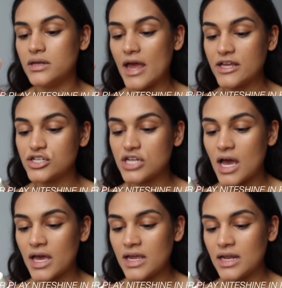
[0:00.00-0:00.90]

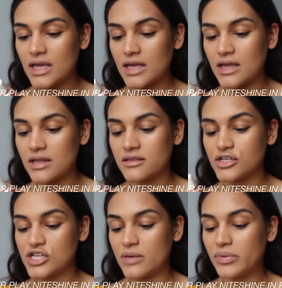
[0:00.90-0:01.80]
Niteshine in the
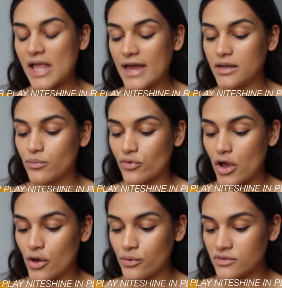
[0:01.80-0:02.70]
shade Platinum
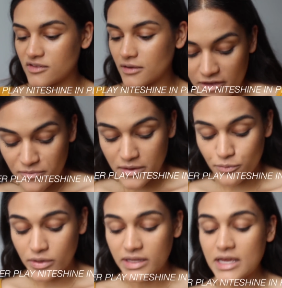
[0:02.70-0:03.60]
Rose. I've been
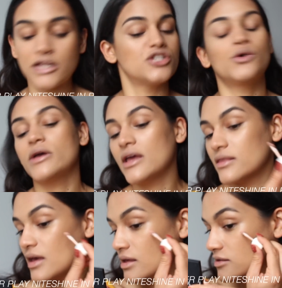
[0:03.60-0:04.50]
really enjoying
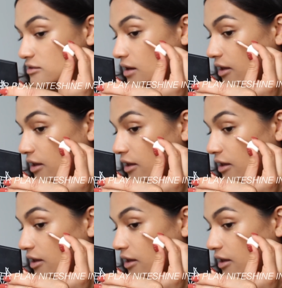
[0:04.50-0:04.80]
this.